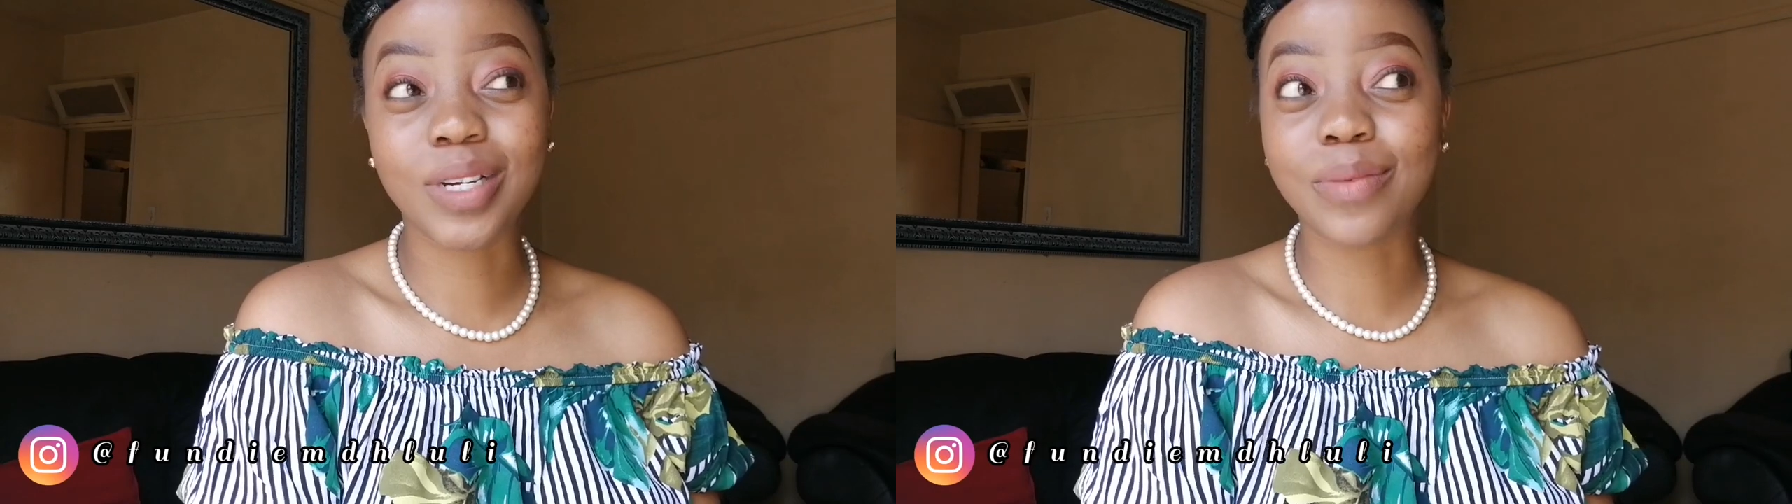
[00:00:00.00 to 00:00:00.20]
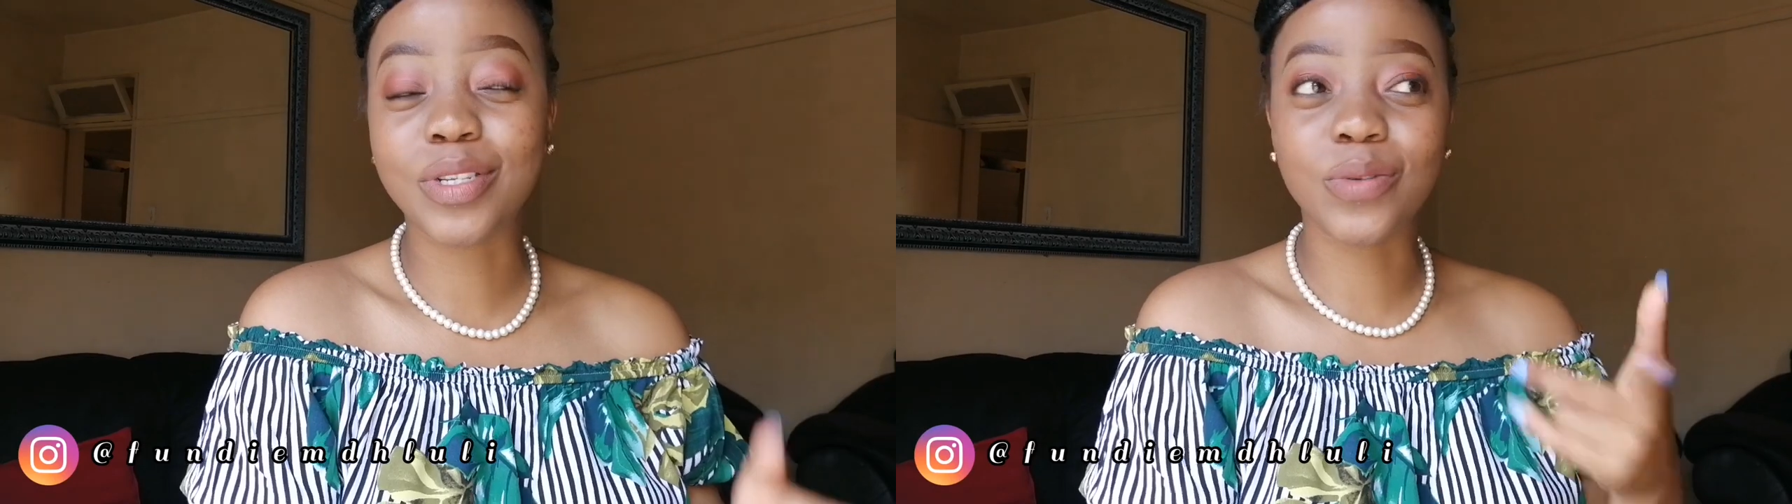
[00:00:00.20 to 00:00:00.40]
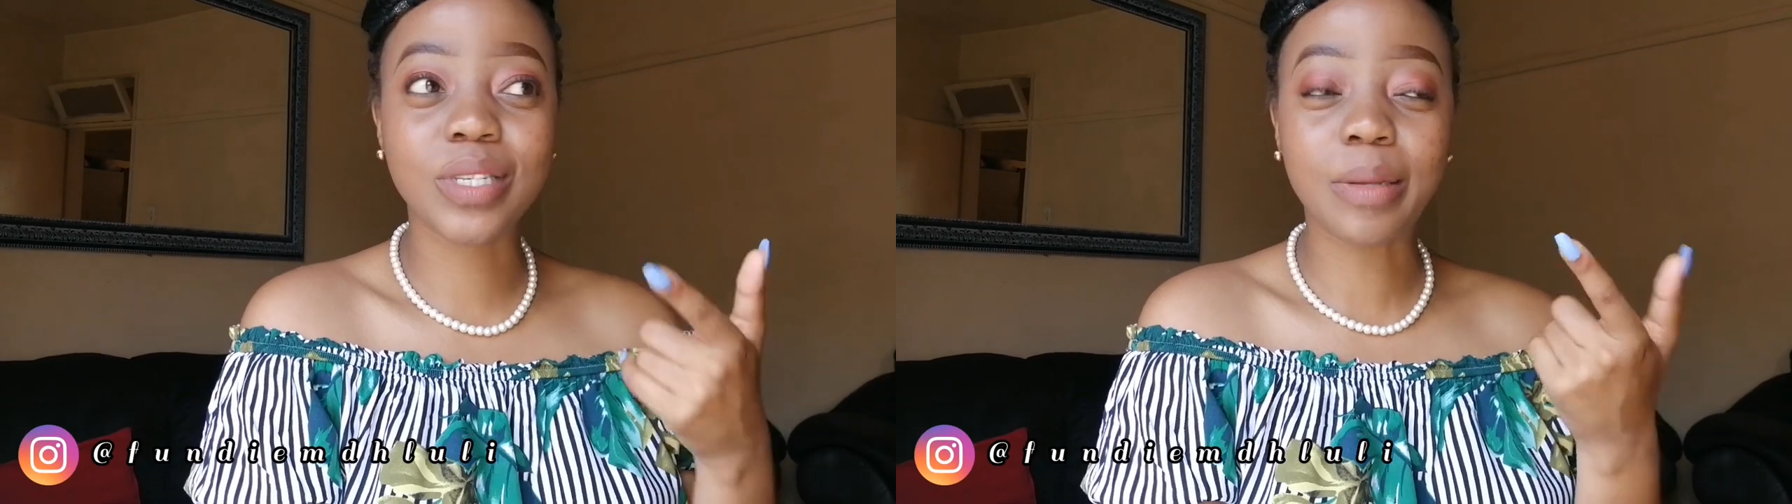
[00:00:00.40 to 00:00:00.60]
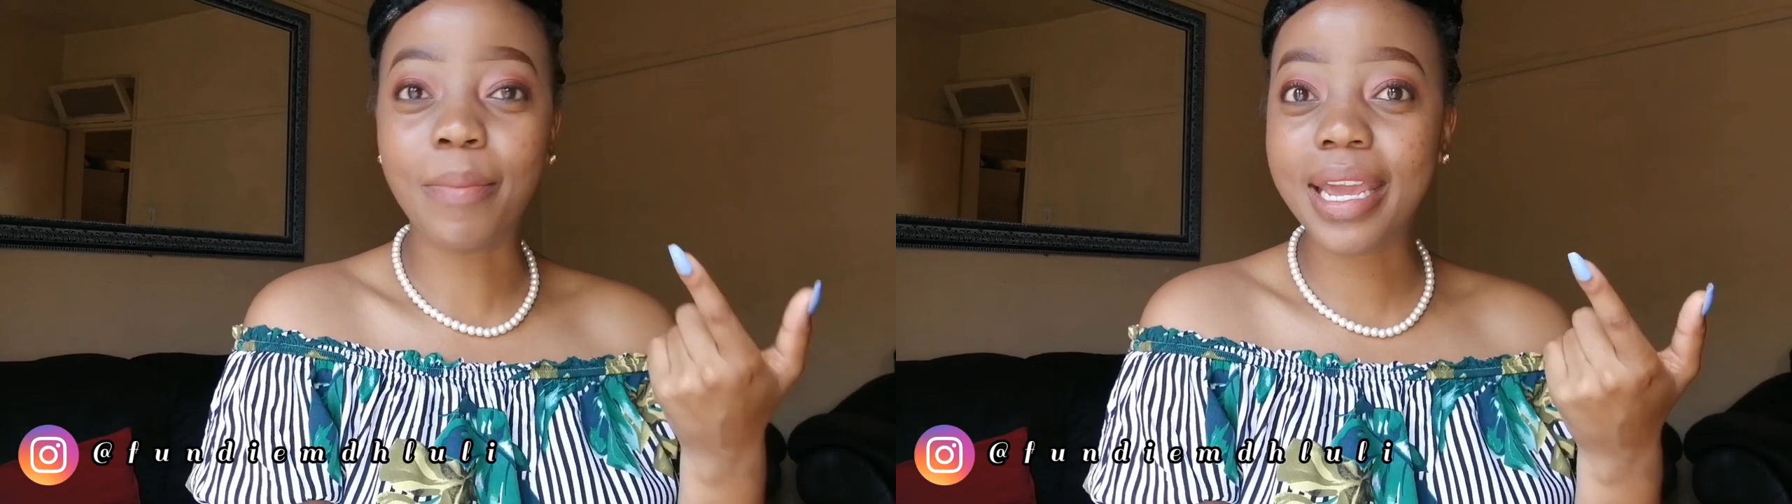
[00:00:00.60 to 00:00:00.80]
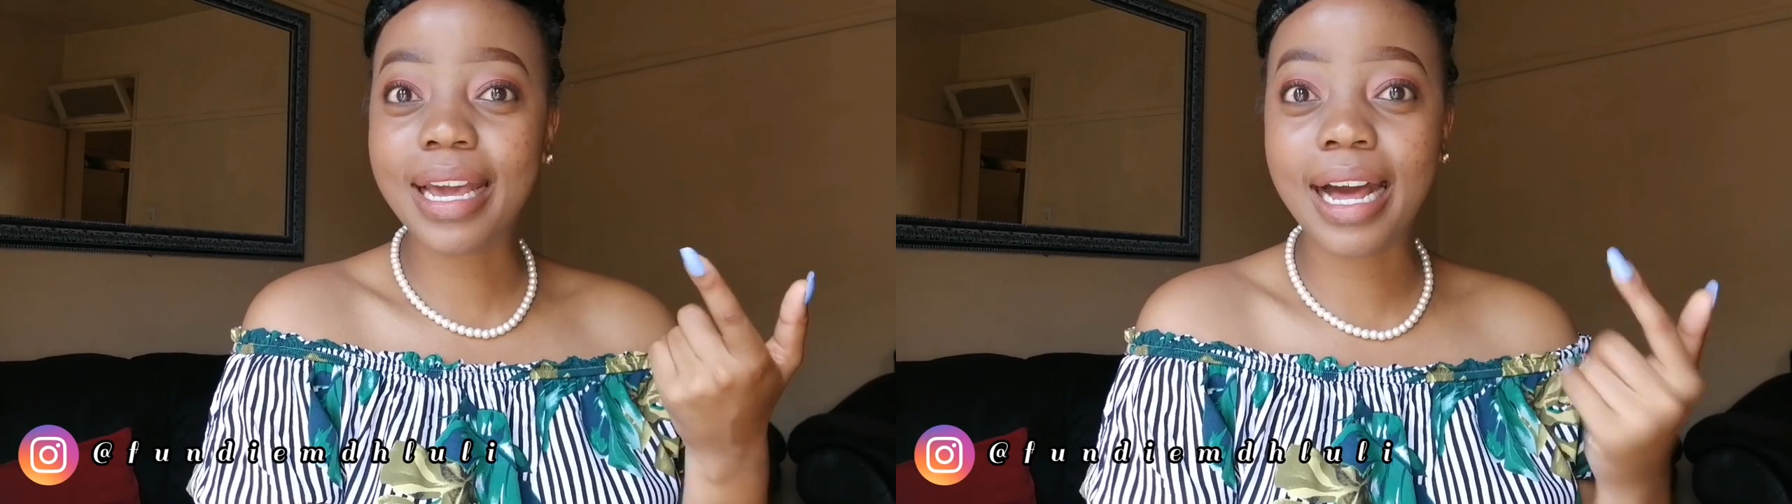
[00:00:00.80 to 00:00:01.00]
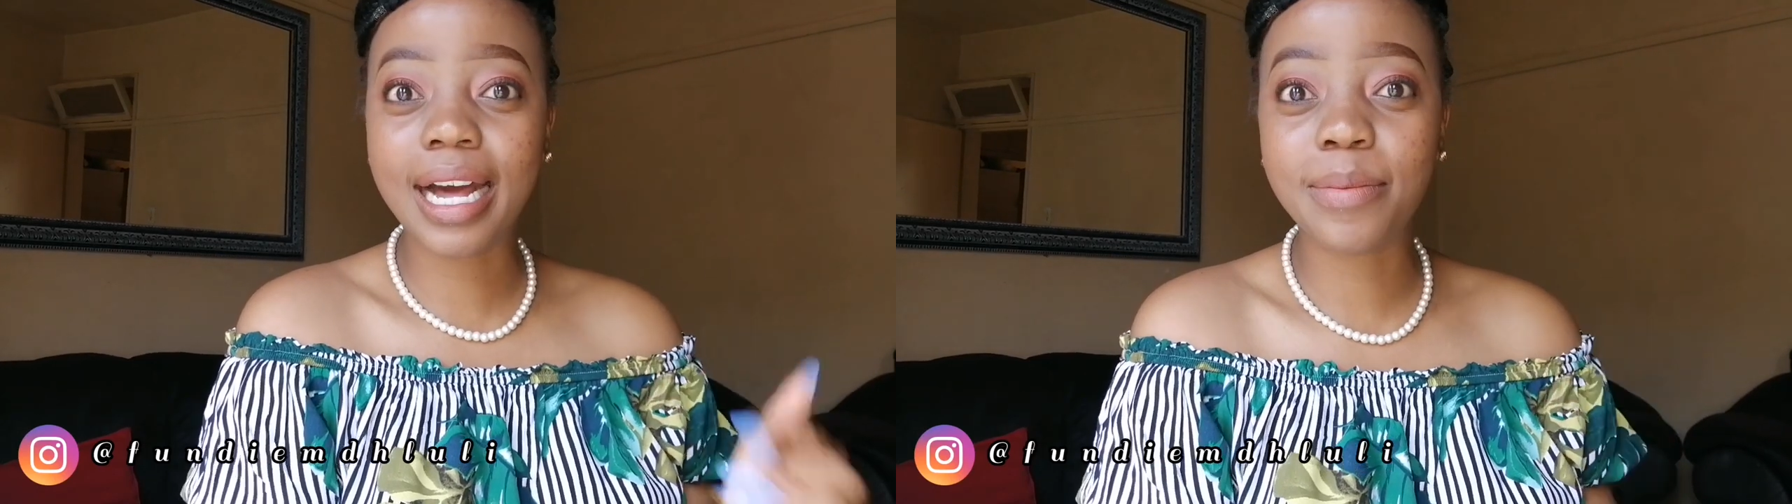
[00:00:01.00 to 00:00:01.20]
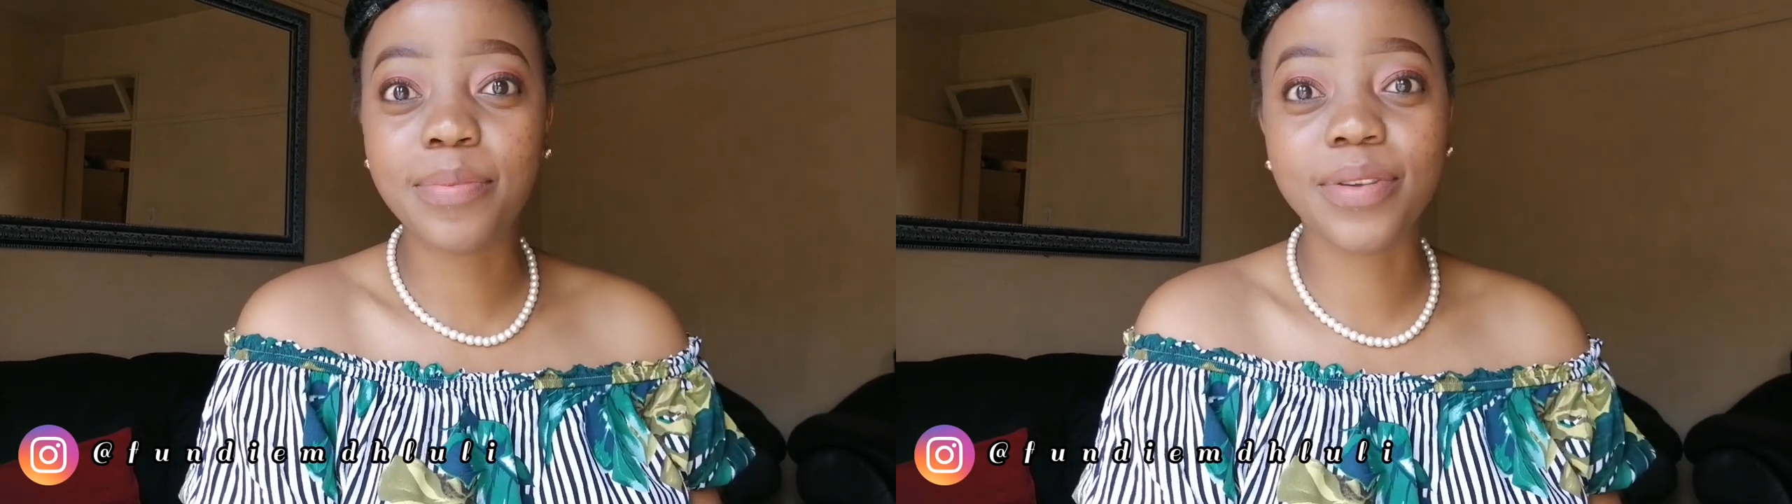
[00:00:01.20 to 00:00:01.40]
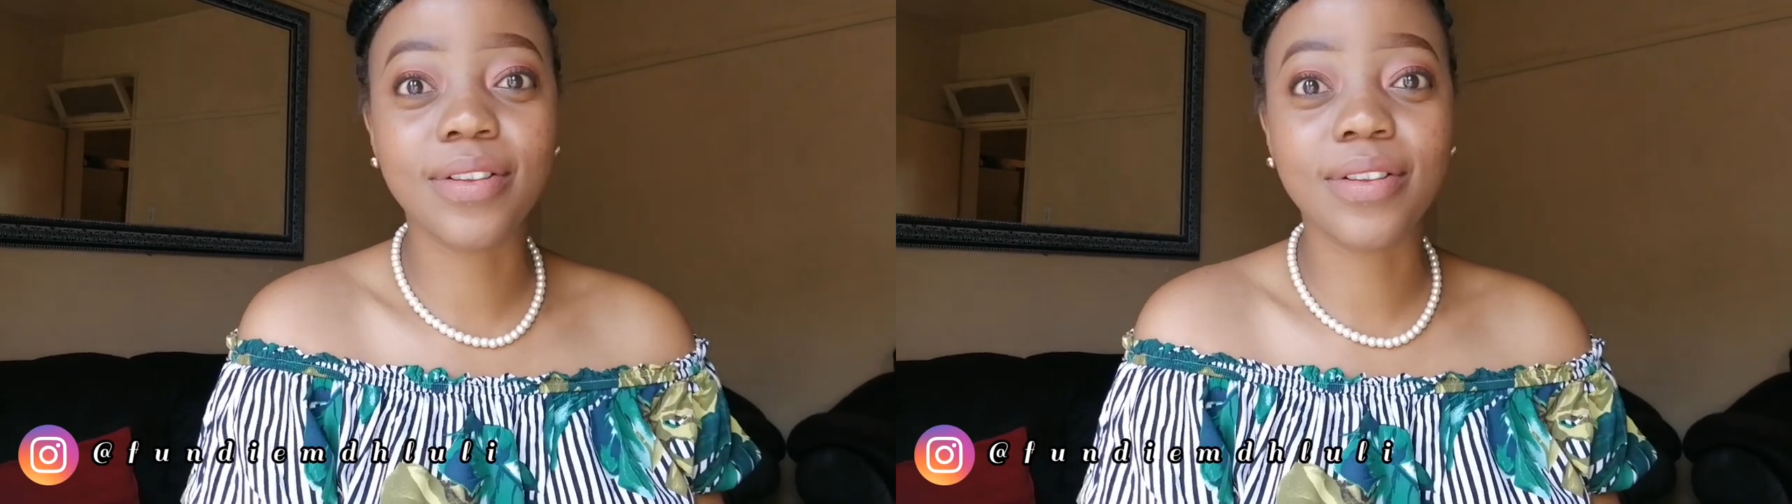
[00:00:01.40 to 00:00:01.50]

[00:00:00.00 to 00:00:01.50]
We're gonna be doing some makeup.